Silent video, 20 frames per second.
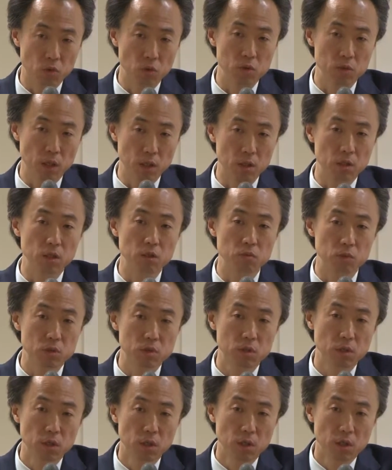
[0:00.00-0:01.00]
promoted
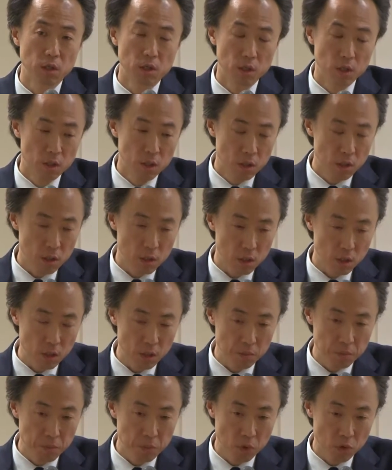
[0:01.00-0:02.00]
by NI
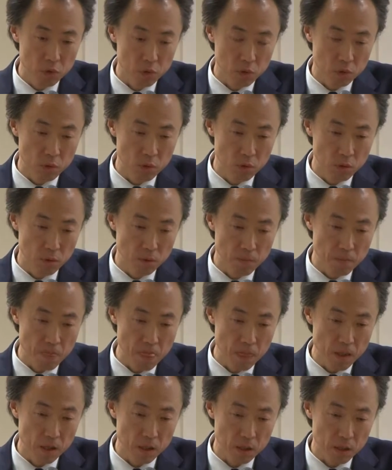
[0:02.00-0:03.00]
will be
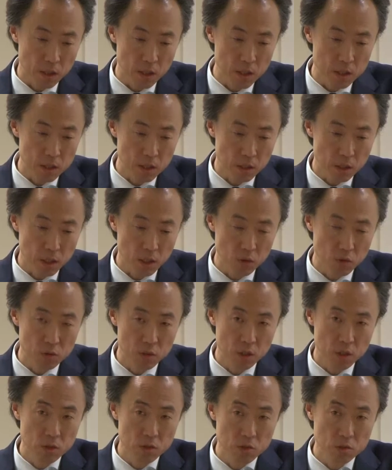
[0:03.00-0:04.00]

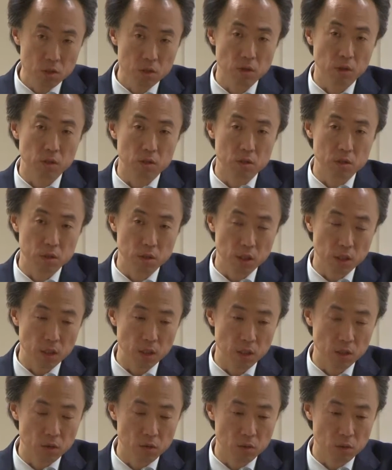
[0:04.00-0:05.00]
promoted
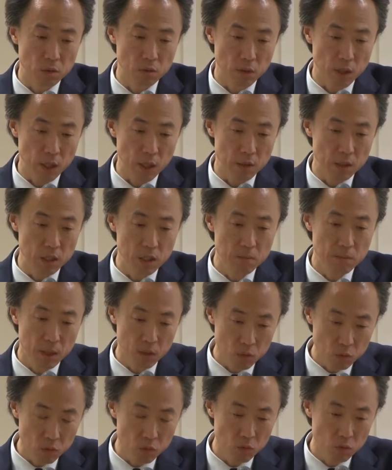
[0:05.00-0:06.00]
and proceeded.
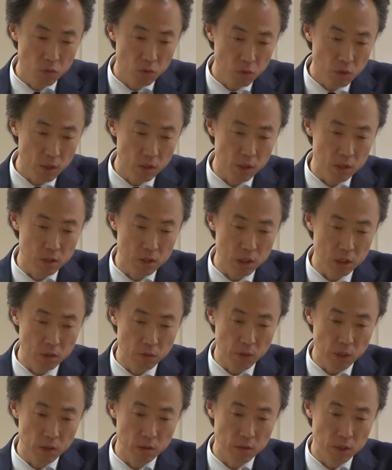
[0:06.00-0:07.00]

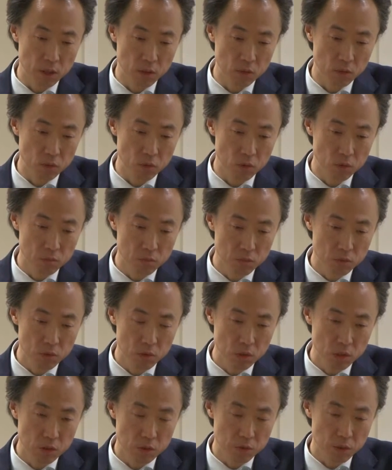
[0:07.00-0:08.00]
With regard to the
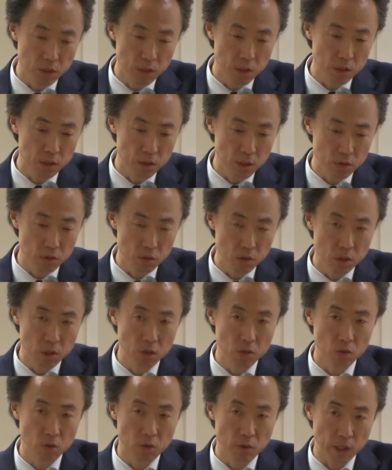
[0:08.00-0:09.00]
latter,
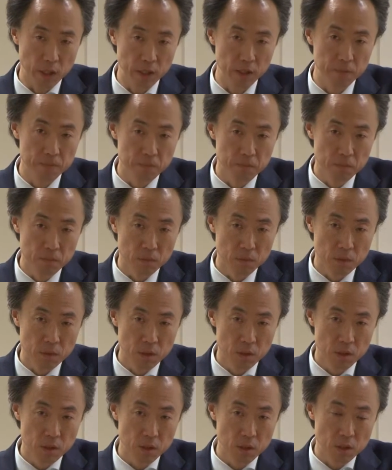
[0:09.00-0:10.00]
for the moment,
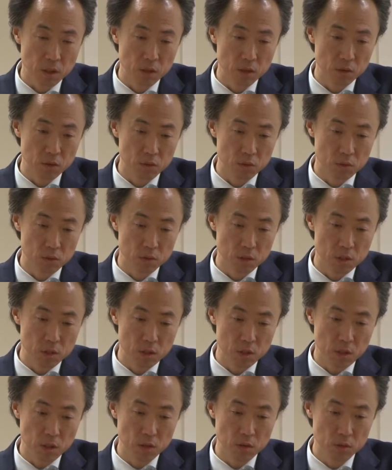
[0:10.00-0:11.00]
the DOI that
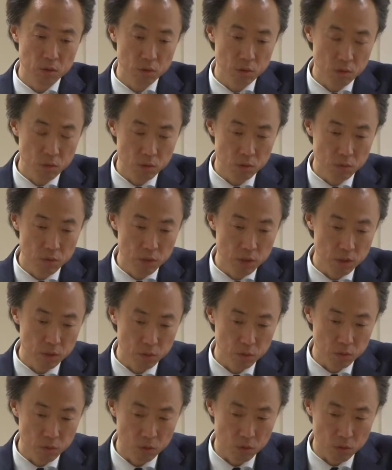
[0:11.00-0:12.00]
has been
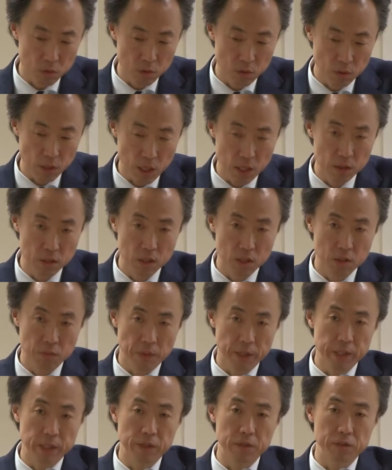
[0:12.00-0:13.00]
given,
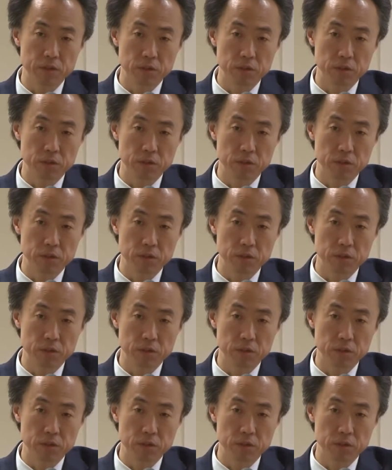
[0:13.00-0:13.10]
digital